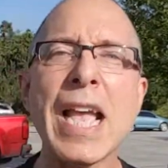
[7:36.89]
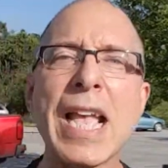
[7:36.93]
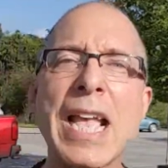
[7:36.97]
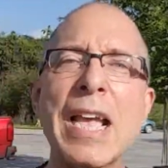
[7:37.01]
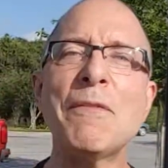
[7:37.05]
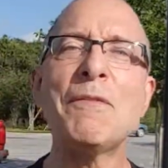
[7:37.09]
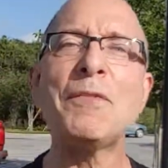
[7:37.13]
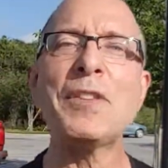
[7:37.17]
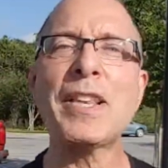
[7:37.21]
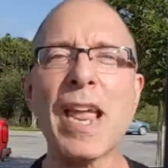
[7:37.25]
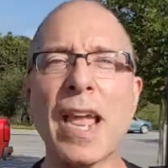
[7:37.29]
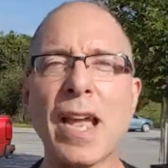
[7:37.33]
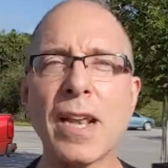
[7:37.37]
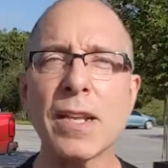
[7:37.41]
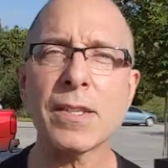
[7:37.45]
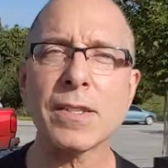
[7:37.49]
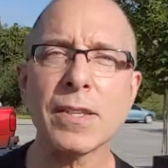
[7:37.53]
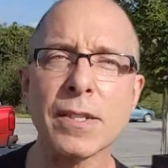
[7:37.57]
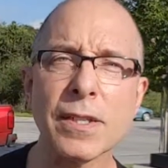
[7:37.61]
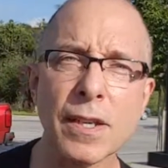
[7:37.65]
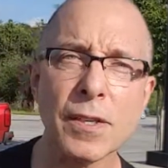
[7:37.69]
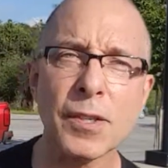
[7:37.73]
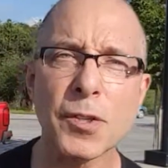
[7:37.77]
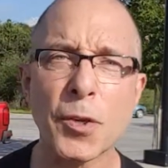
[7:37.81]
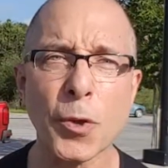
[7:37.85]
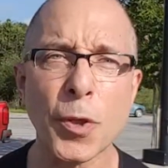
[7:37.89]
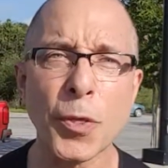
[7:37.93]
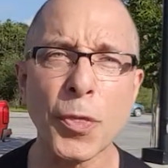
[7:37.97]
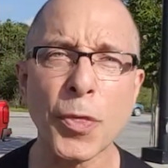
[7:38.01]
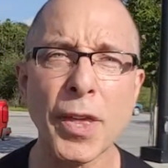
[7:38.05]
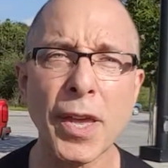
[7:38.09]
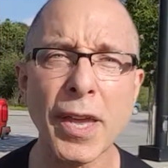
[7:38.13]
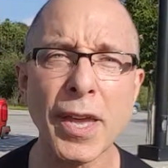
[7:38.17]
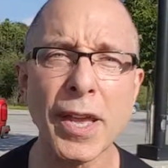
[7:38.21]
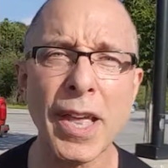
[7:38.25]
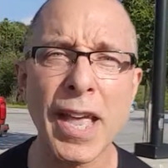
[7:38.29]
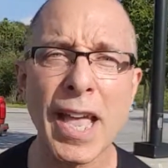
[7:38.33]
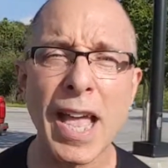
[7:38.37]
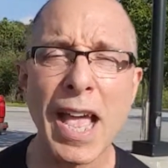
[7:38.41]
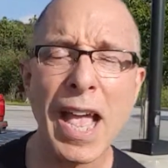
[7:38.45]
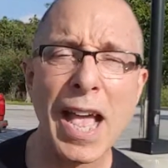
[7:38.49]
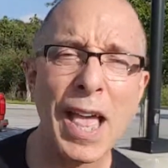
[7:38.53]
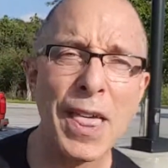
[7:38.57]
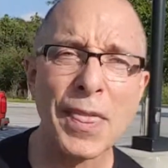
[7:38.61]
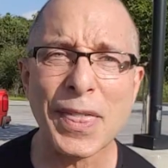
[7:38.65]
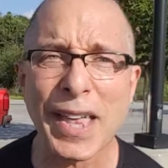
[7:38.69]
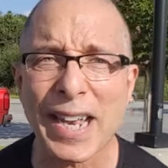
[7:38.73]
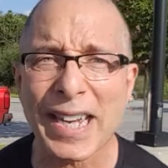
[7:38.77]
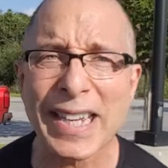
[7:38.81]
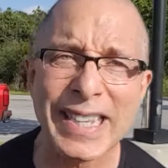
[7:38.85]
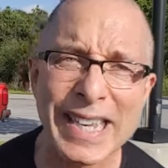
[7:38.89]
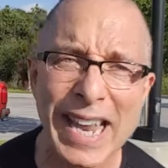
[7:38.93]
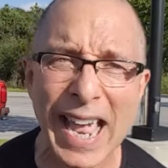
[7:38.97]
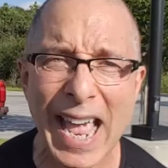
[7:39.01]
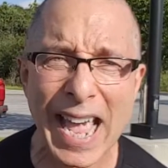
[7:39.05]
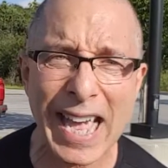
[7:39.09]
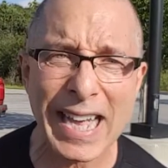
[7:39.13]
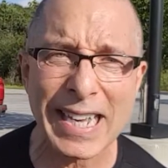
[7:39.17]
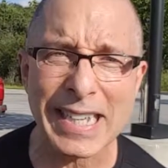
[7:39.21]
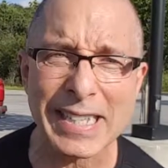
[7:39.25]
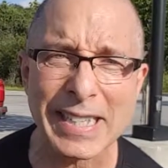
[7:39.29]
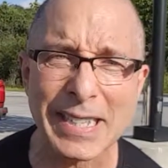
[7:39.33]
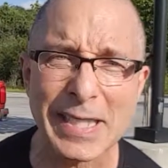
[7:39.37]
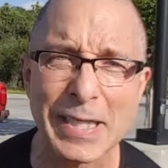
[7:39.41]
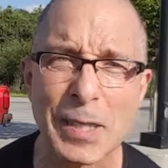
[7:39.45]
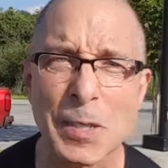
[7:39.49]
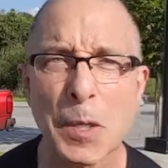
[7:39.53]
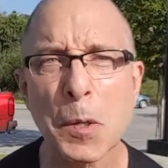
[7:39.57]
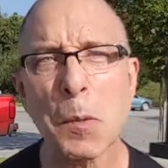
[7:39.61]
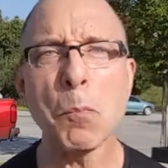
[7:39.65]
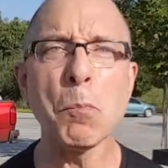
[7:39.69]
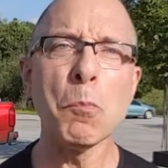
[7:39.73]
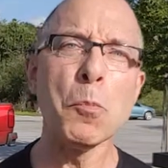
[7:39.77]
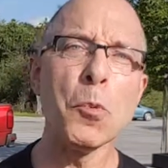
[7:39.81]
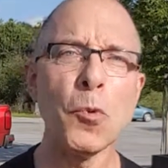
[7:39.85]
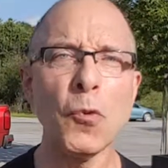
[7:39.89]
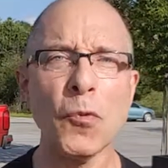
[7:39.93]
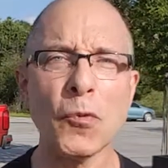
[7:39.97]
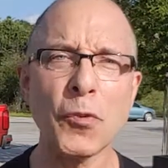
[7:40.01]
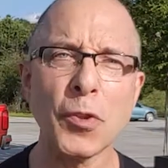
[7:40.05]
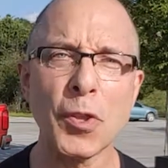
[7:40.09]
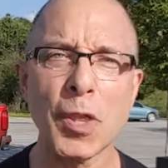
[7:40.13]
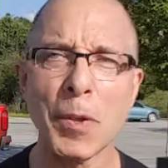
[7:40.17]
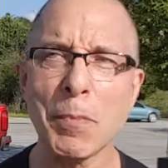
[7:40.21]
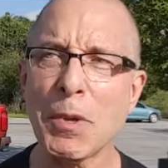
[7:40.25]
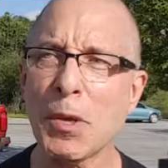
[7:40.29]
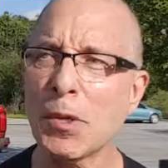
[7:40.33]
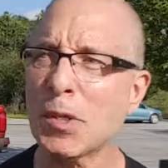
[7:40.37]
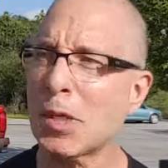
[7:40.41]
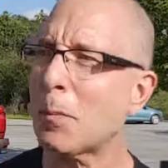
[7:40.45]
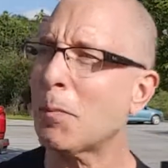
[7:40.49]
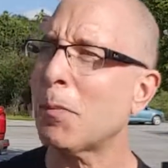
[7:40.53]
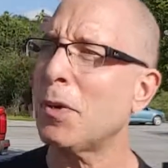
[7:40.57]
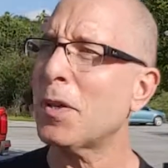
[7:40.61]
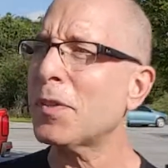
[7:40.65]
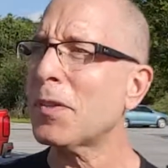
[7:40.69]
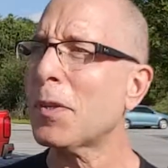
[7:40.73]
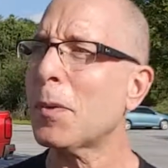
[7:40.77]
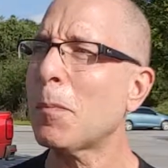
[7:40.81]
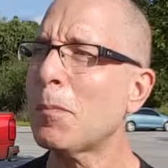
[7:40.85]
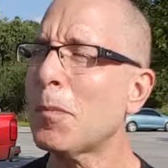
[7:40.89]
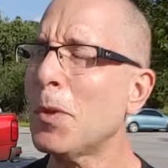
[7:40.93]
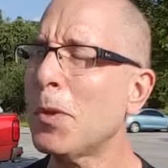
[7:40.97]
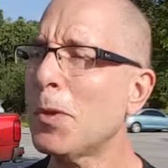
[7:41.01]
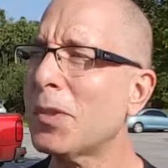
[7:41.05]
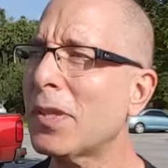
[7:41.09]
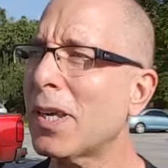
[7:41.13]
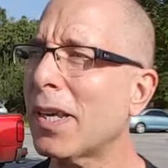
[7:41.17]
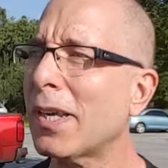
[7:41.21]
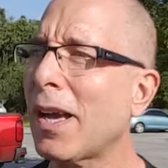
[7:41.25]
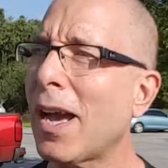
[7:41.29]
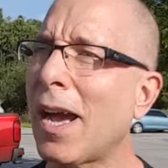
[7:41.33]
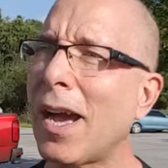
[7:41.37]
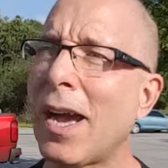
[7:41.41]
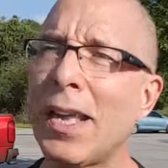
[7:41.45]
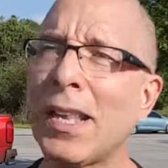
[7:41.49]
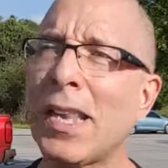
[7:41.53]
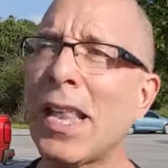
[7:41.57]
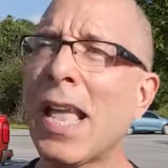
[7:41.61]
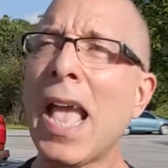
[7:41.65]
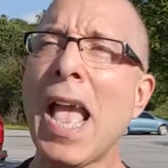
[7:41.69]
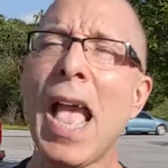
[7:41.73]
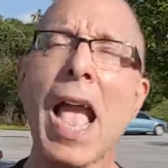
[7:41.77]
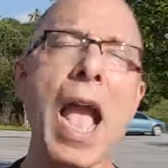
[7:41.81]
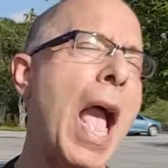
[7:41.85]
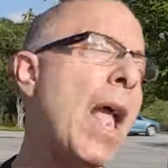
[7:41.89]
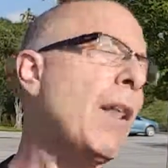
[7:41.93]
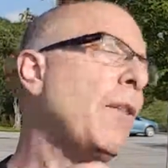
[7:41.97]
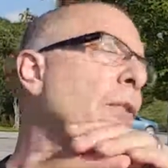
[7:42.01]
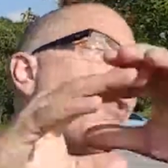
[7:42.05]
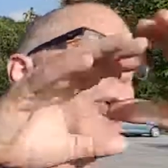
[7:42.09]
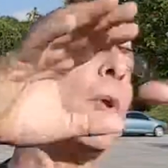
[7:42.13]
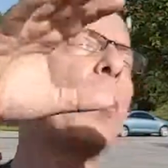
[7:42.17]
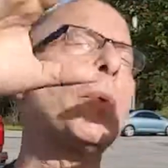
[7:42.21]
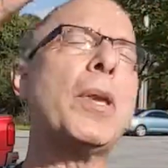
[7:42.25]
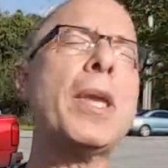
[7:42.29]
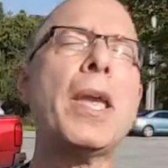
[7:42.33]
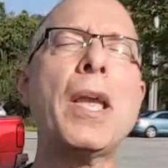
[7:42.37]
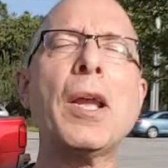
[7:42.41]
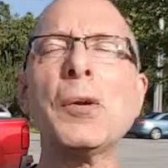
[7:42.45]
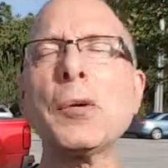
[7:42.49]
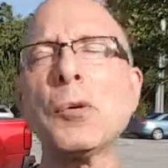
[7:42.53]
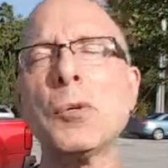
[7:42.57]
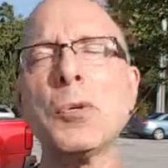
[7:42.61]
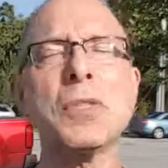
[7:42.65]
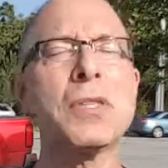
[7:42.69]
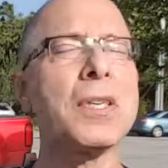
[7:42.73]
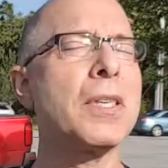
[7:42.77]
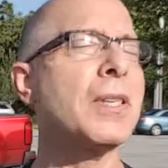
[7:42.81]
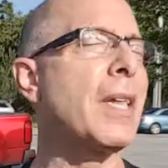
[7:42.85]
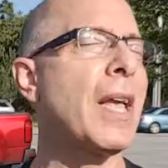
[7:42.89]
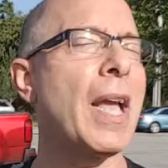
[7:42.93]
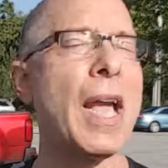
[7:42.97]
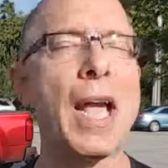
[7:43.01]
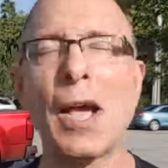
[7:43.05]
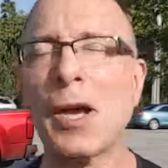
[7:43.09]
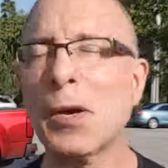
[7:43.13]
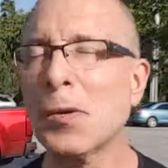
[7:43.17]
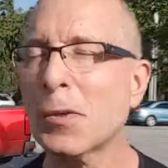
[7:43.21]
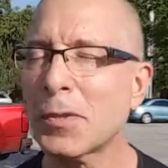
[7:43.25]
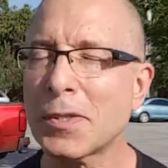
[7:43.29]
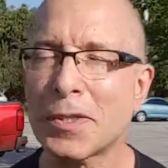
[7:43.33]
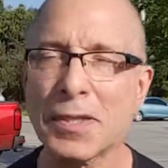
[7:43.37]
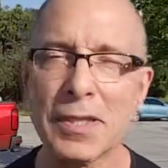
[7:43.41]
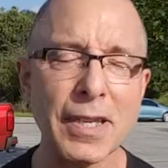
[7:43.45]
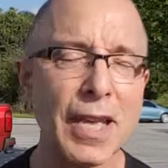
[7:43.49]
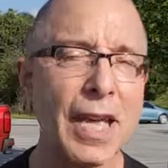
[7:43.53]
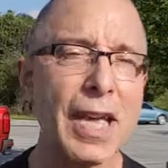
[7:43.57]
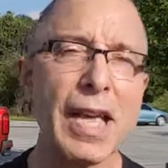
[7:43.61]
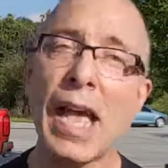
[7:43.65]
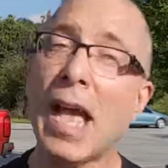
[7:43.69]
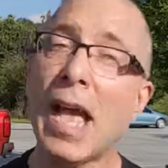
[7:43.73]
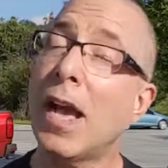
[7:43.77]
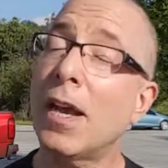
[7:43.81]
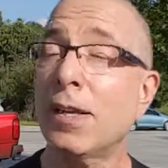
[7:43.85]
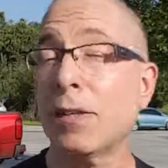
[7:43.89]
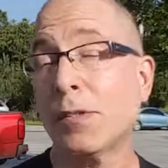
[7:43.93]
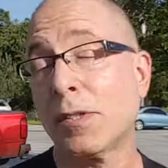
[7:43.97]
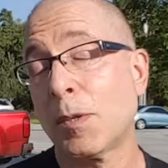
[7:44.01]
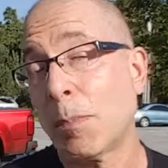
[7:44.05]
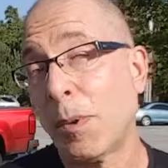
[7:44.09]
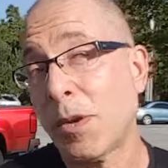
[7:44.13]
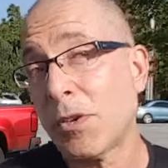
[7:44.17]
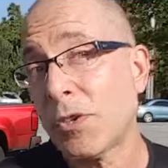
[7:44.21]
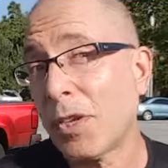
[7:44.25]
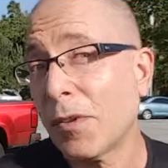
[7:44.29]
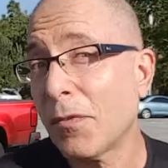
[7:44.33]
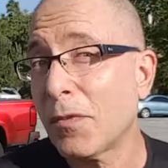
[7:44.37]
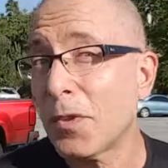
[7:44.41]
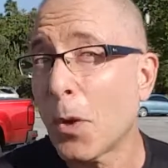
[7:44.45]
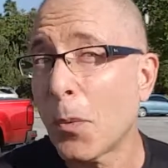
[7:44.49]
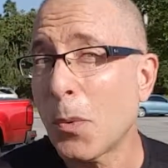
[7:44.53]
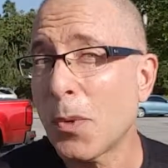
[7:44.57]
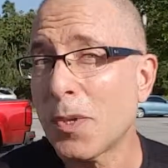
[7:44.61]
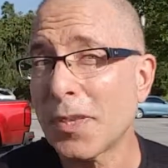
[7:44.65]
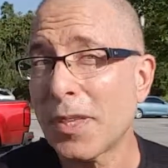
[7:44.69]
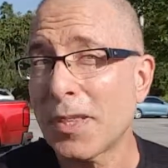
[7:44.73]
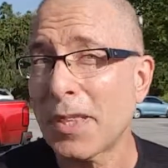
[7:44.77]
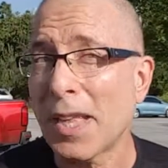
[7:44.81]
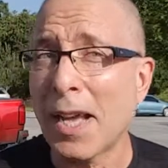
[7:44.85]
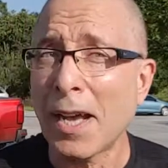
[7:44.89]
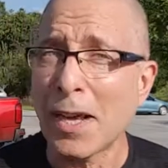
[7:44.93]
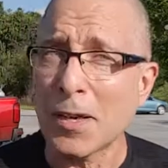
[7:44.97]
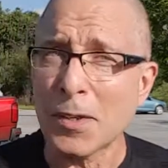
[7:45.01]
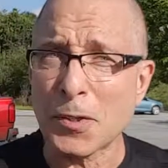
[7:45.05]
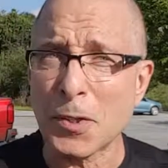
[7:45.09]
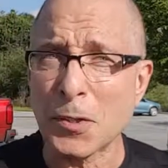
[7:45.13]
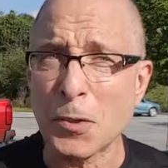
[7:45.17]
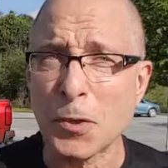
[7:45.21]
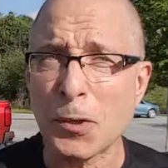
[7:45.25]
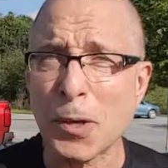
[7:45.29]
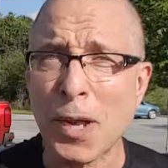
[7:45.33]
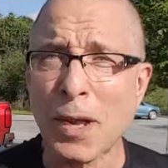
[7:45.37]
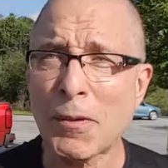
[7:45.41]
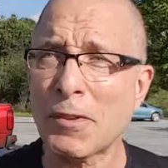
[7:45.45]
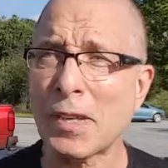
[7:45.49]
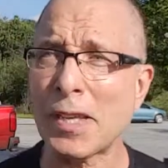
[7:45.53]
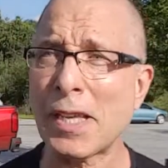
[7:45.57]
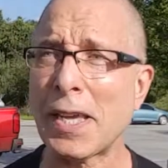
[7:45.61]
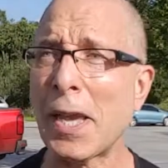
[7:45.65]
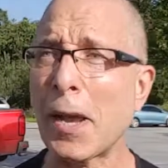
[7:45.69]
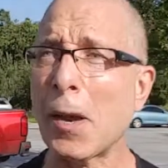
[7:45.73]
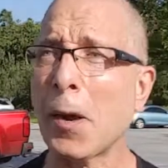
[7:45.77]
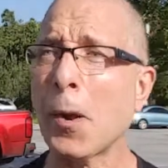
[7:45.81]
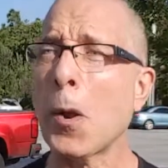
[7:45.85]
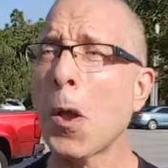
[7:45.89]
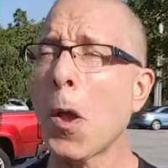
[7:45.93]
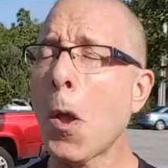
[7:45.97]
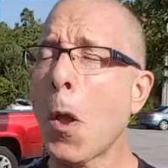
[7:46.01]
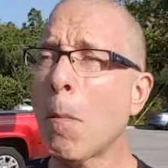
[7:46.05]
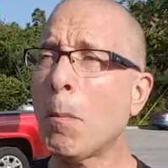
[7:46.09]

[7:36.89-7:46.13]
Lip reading: If dancing is your thing, then dance. Move to the music. Put some music on and don't care who's in the house, especially if no one's in the house. You don't have to care.